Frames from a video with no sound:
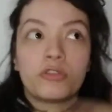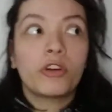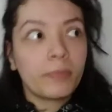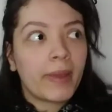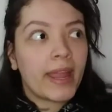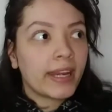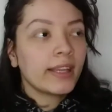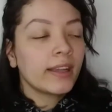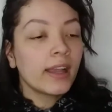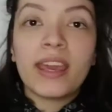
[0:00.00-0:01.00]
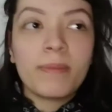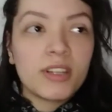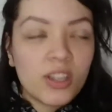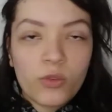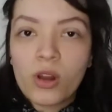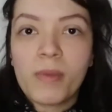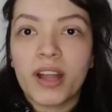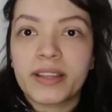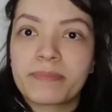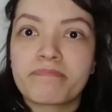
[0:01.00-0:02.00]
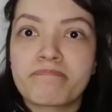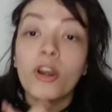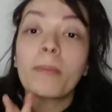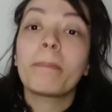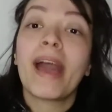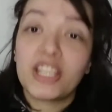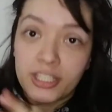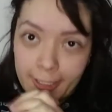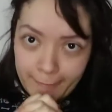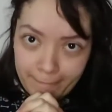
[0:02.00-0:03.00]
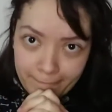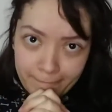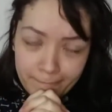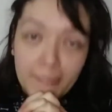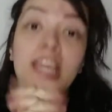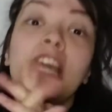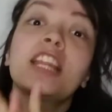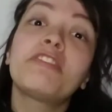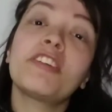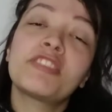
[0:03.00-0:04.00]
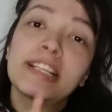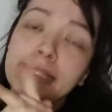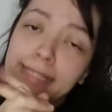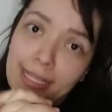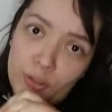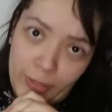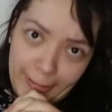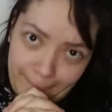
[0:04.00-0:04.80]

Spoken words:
for painting, he built a robot for a pageant in the 15th century.